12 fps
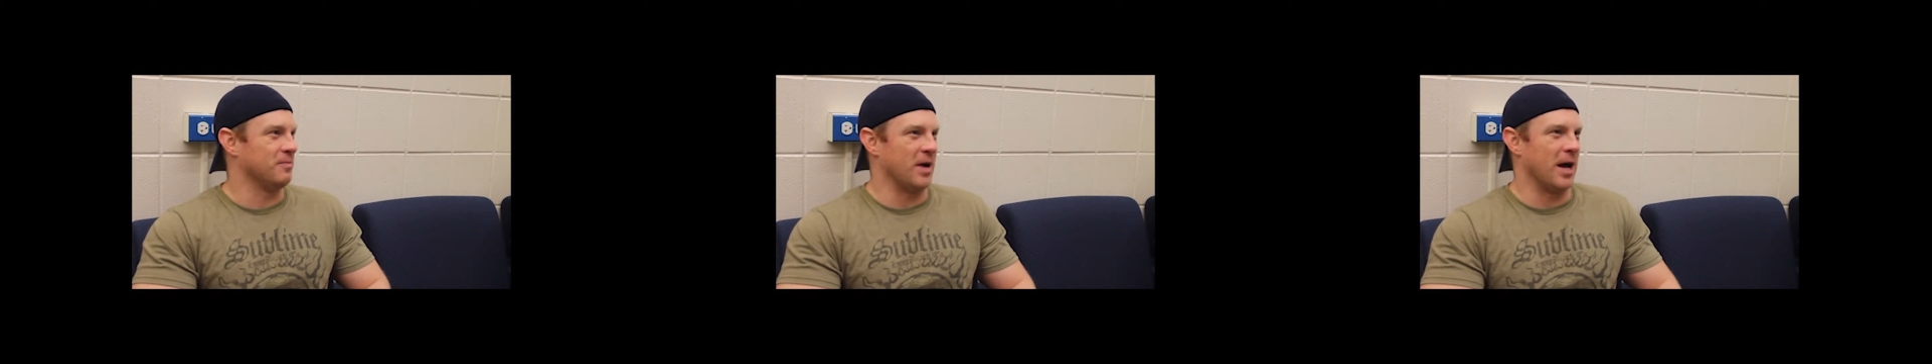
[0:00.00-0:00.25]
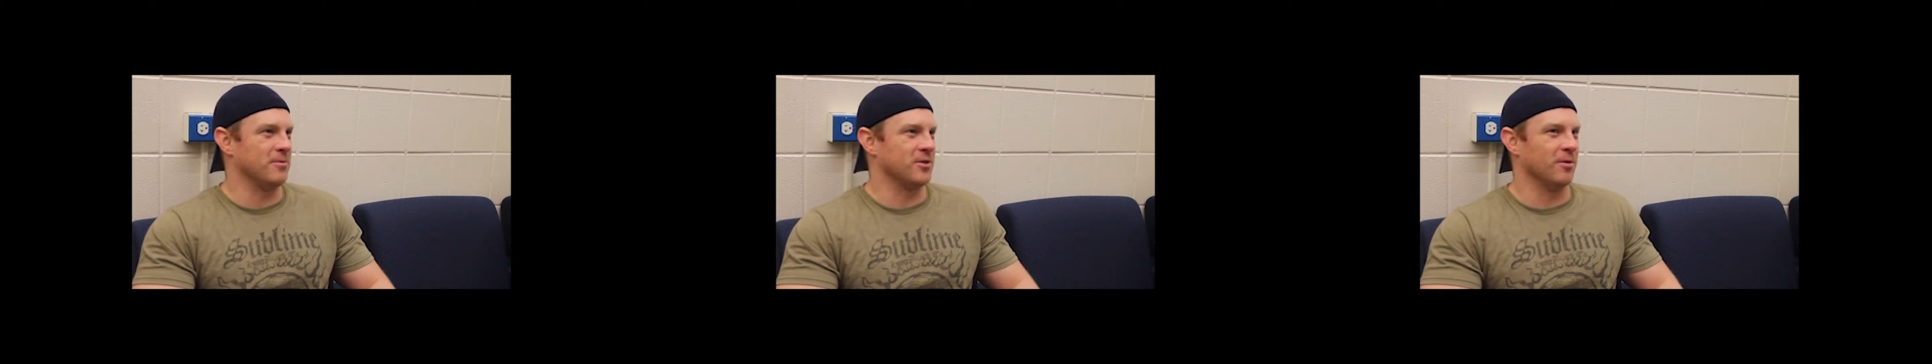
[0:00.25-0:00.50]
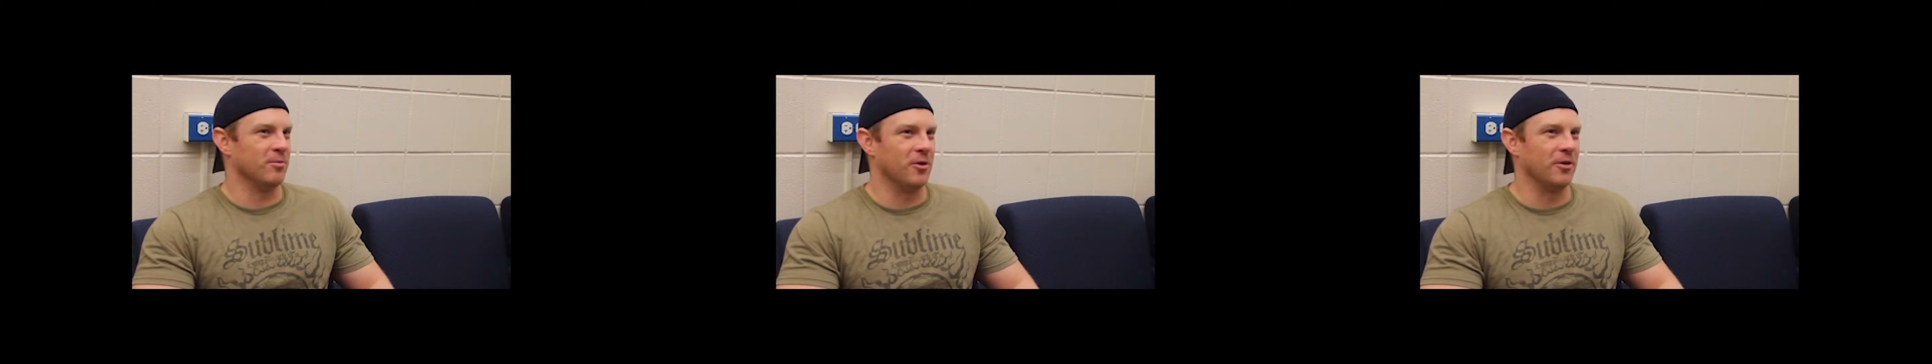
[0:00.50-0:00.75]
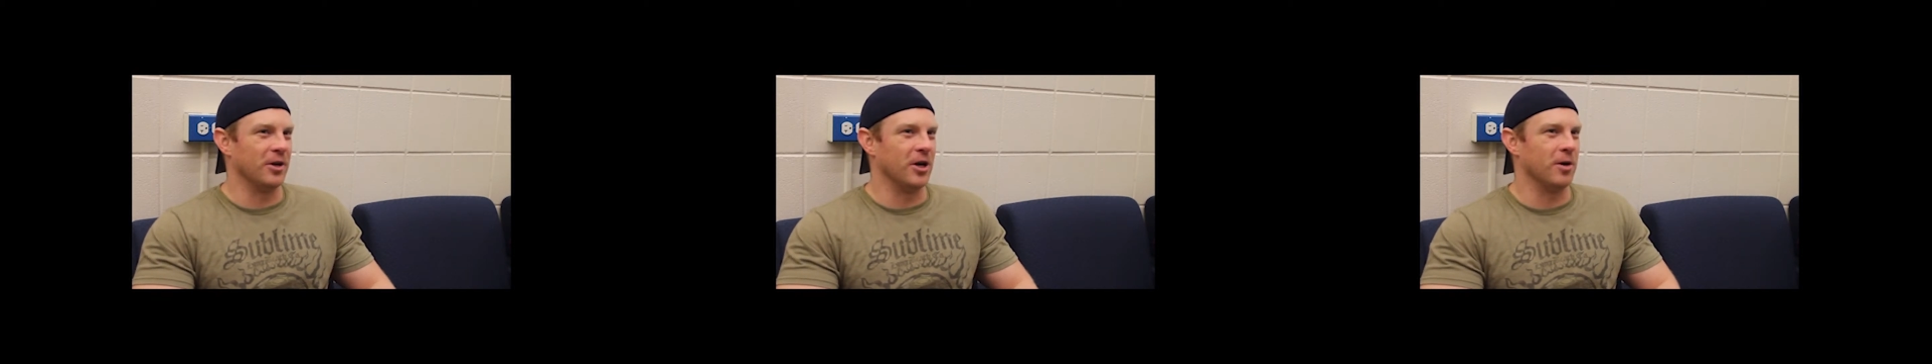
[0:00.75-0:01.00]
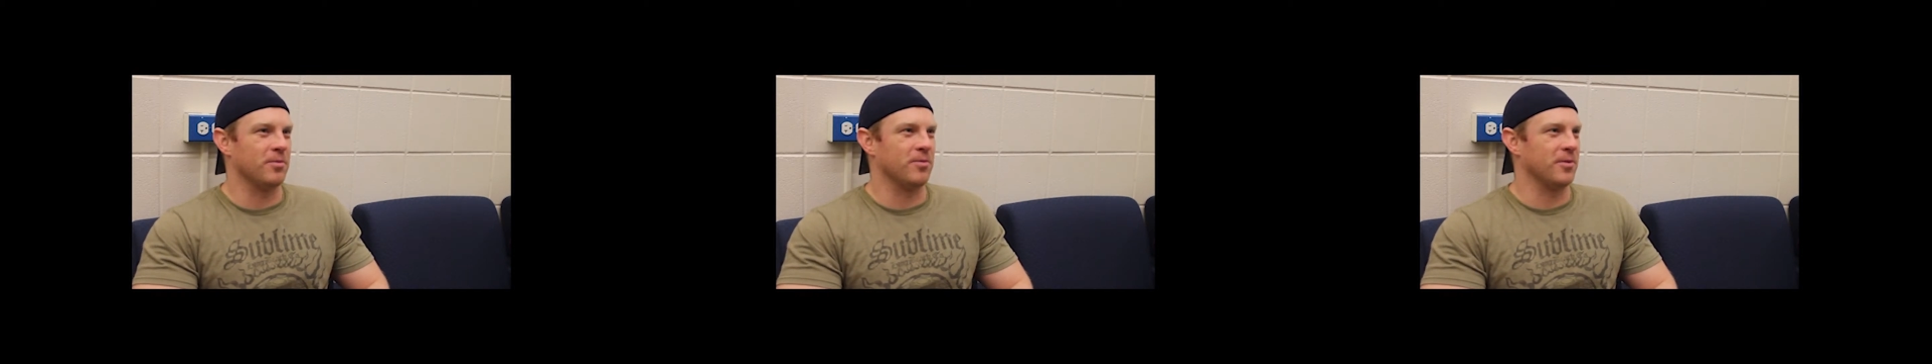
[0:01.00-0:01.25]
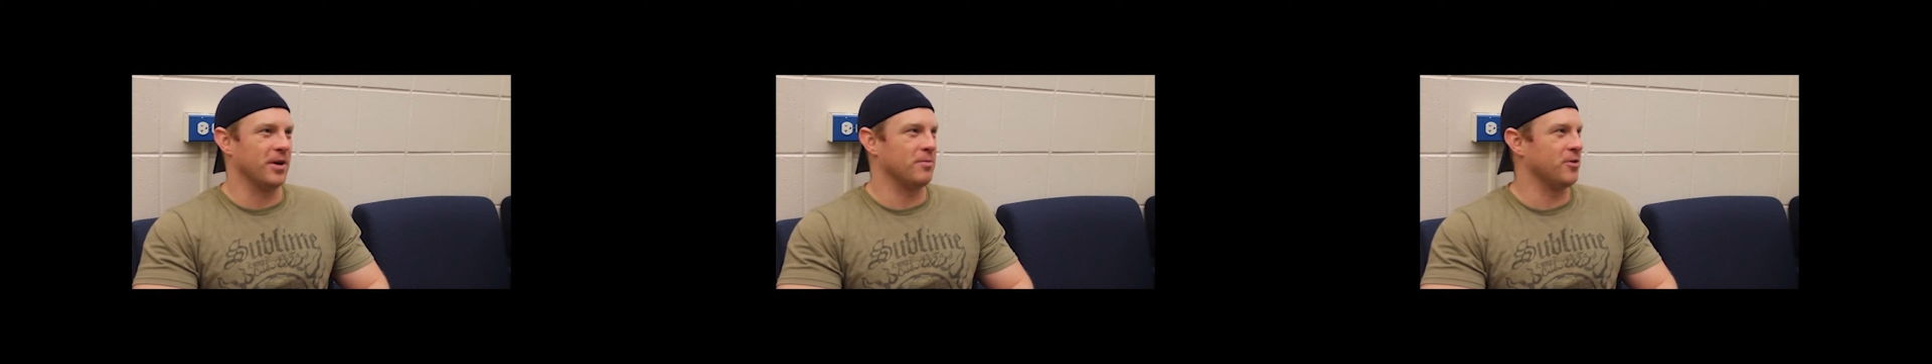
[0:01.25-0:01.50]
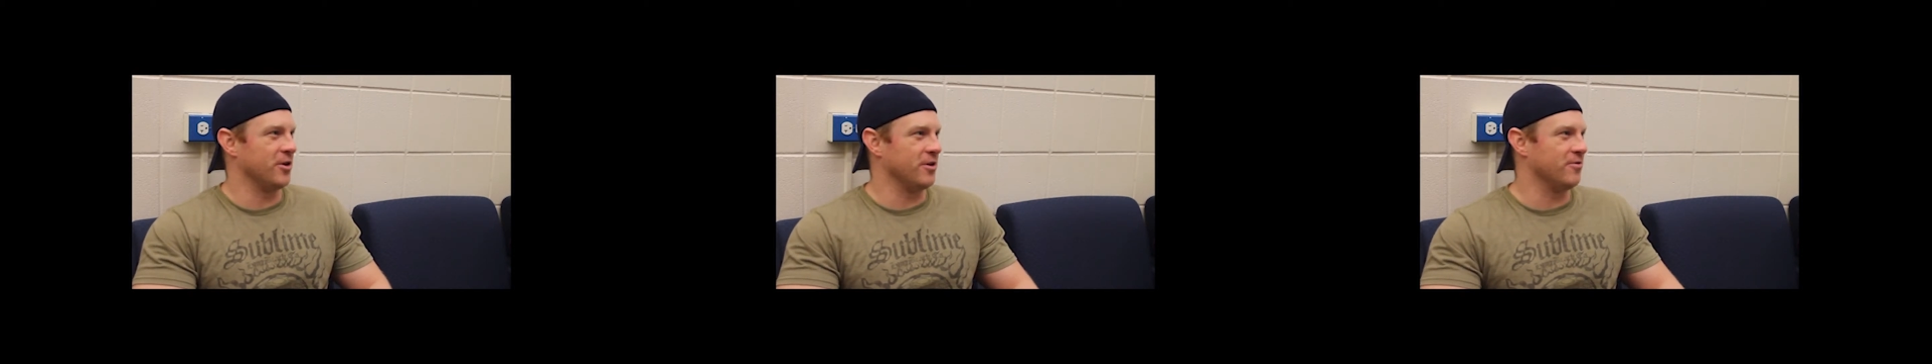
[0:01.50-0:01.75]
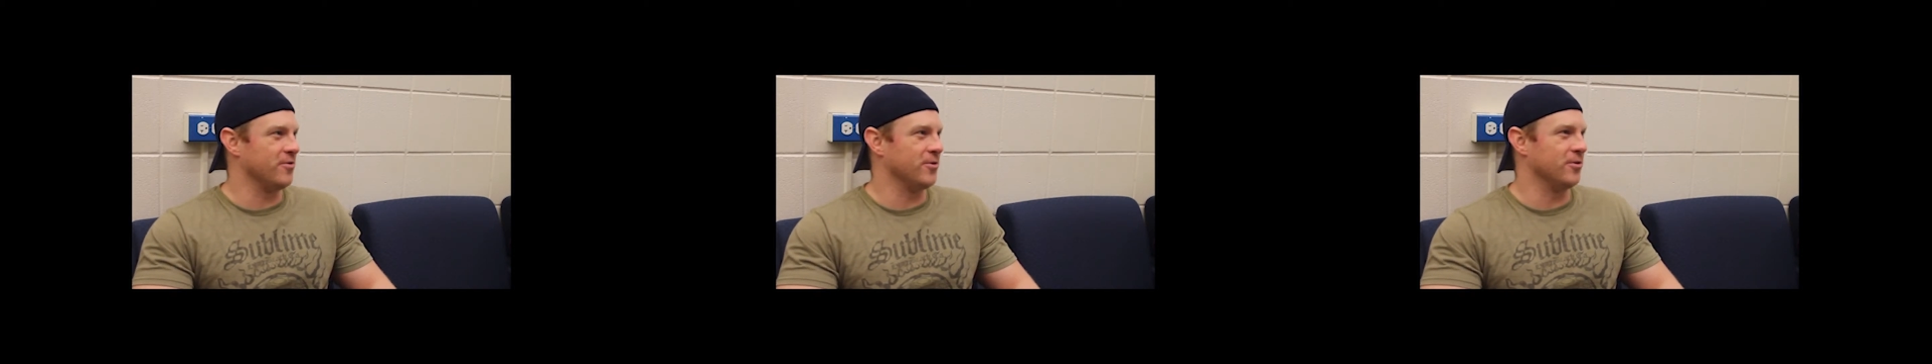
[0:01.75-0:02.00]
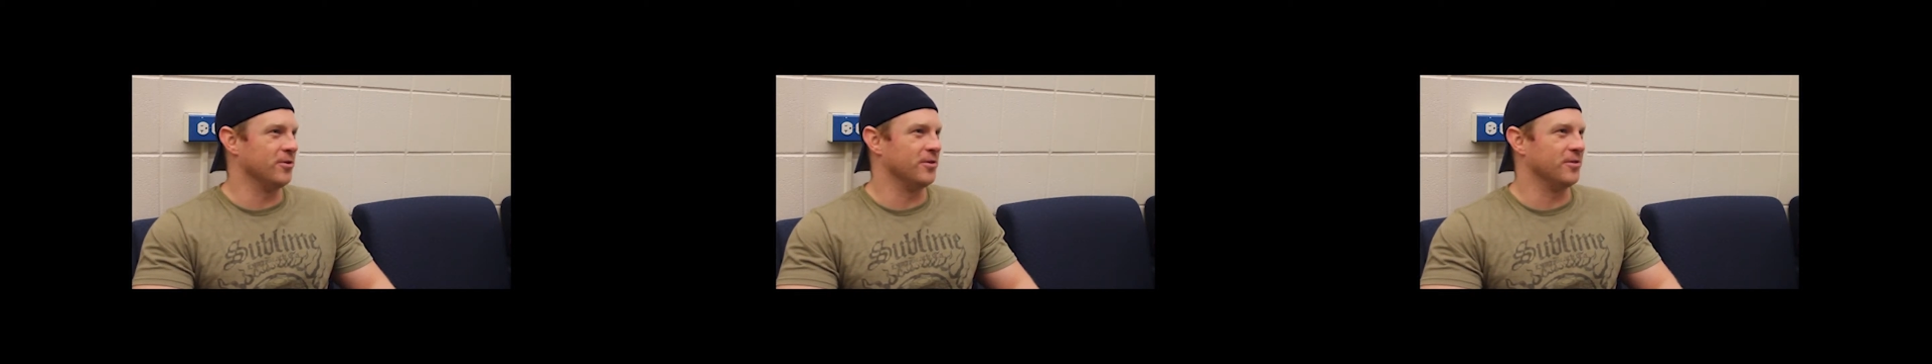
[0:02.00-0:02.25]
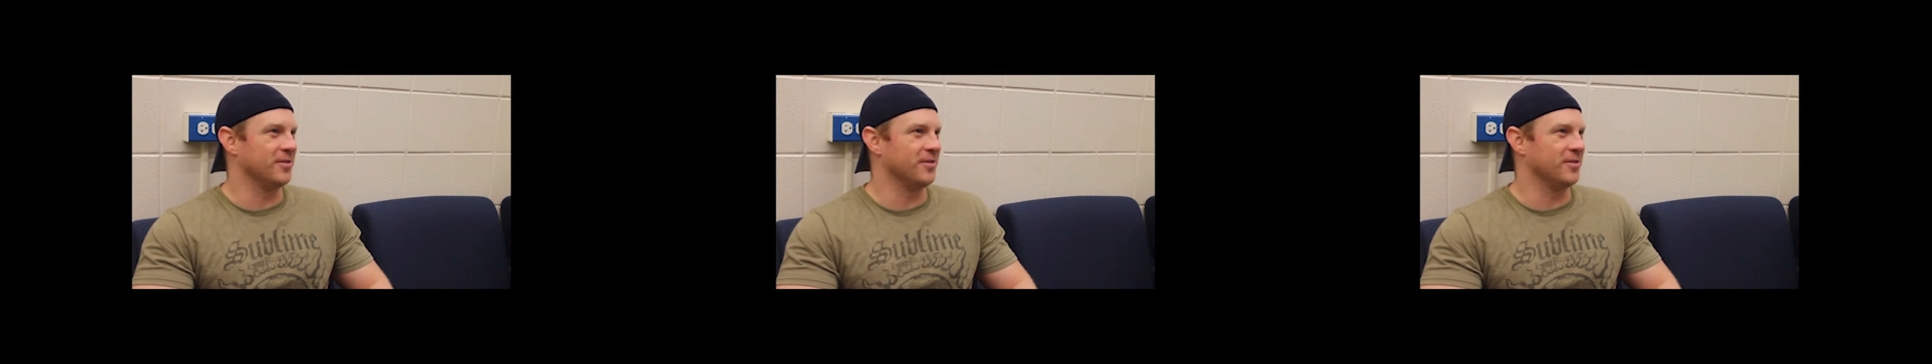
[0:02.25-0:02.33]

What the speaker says: Bombs aren't blowing up. We got plenty of food.